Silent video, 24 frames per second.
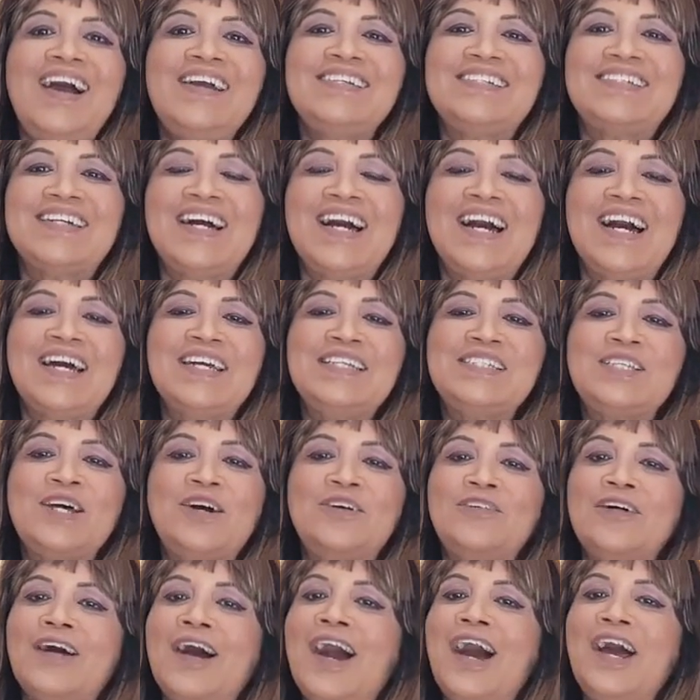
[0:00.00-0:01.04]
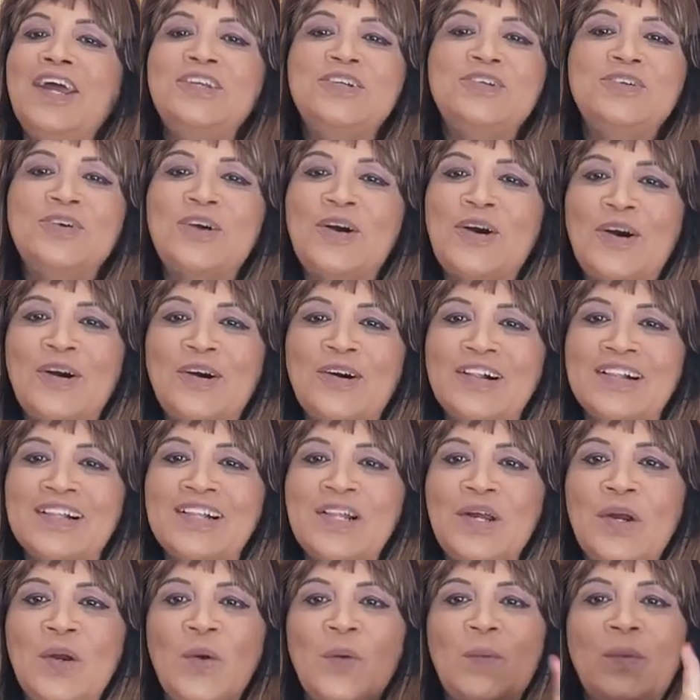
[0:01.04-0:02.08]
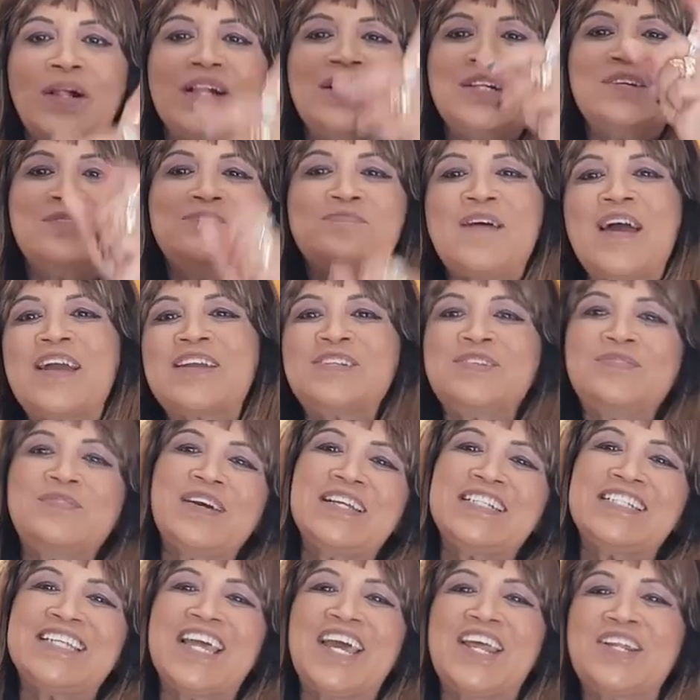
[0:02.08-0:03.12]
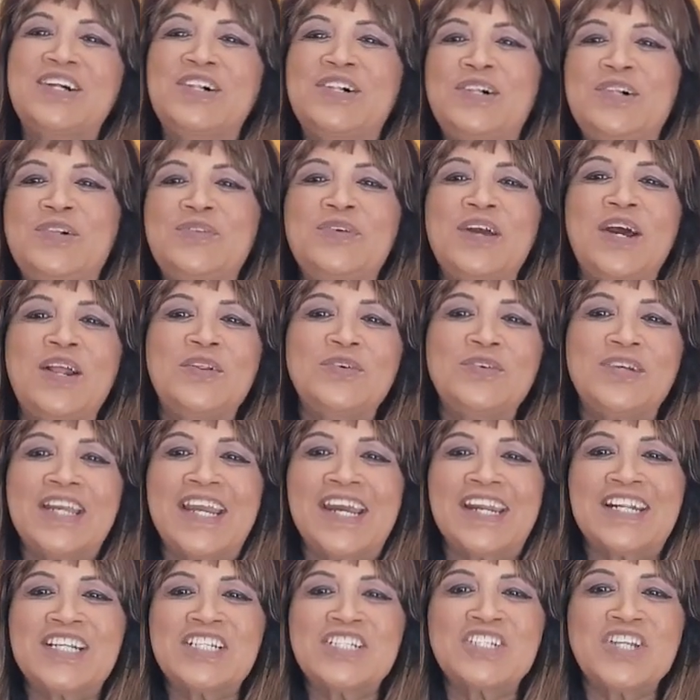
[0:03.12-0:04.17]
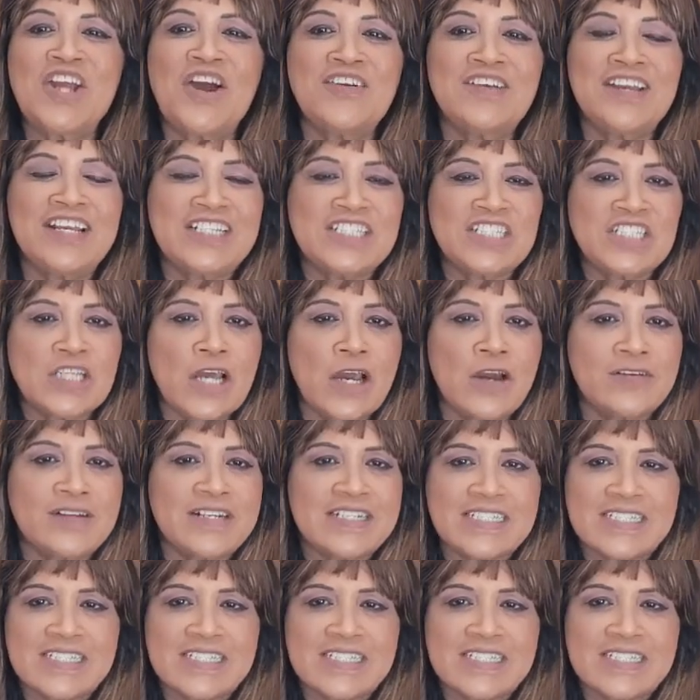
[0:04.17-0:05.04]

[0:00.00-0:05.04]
guys, how are you all? Welcome back to my channel. We are looking at a shocking story